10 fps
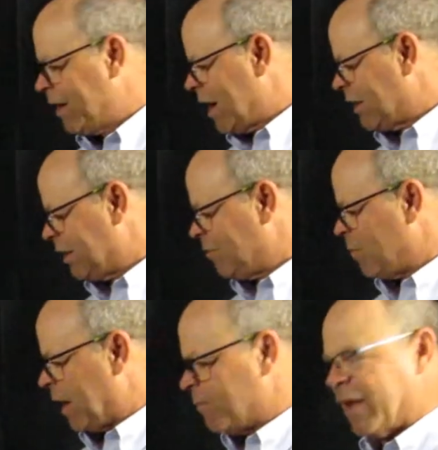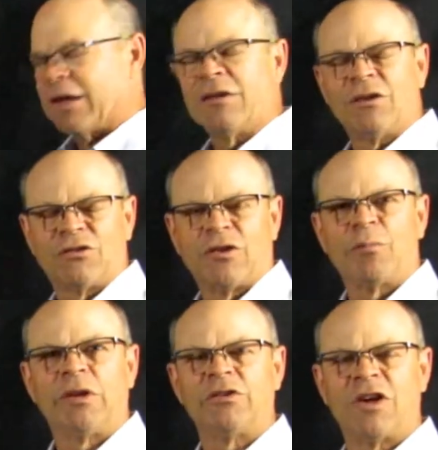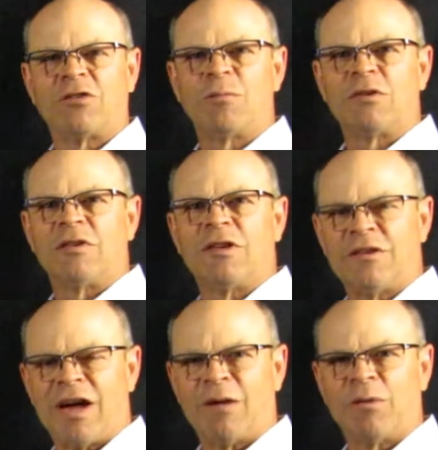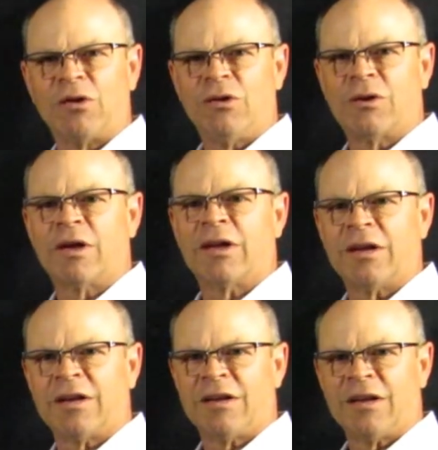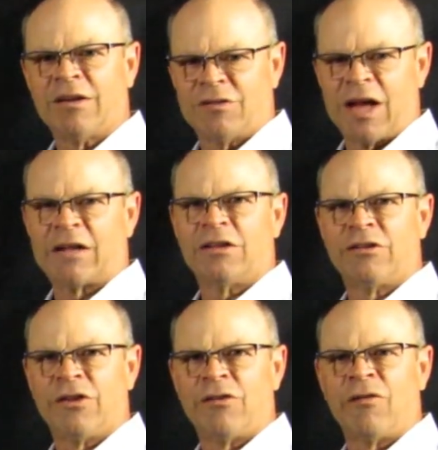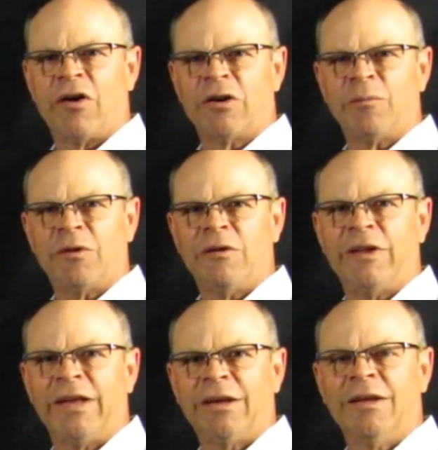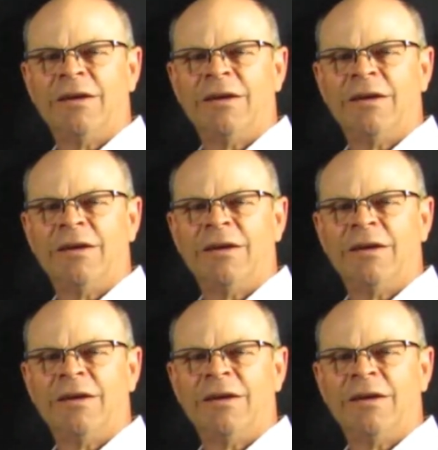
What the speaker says: And then by making those simple adjustments in the timer, you can get it exactly to the volume you need.